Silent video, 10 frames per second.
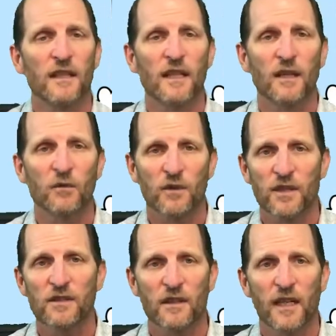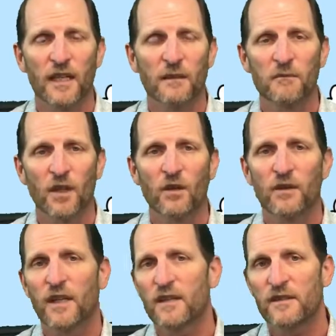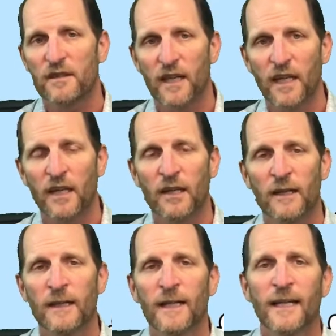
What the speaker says: We're just letting them know that it's there,